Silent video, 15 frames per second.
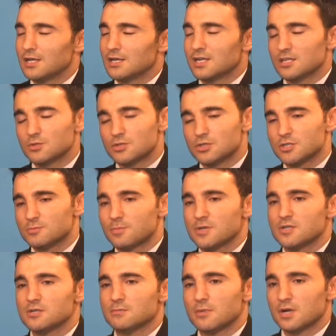That's what you
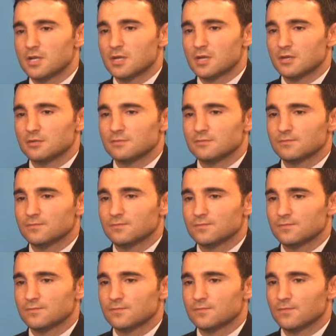spend your money on.
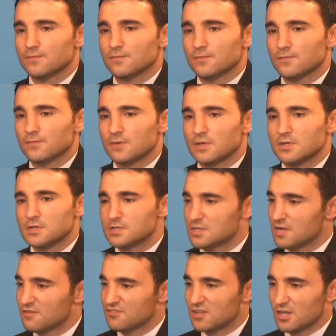
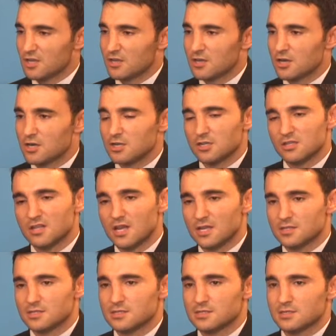Instead of taking care of your
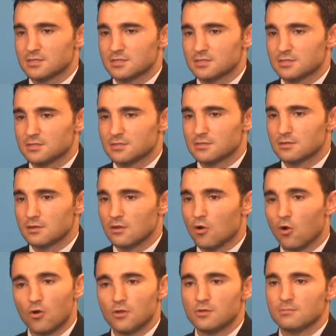debts
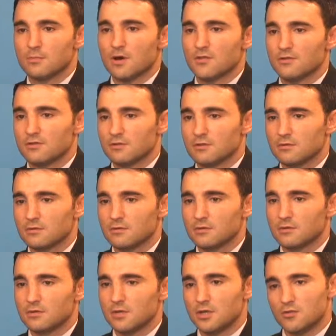or your mother
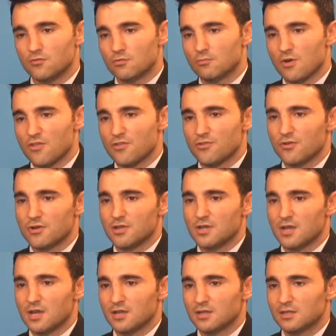in room one
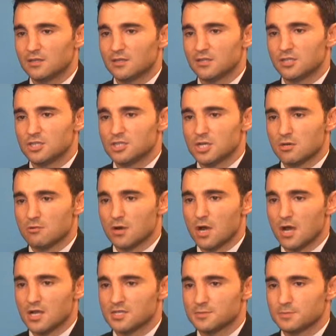thirty-eight at the General
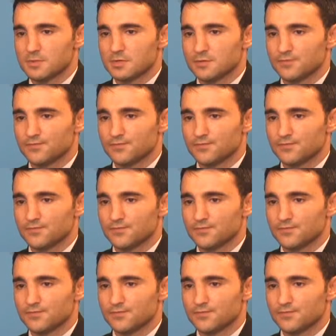Hospital.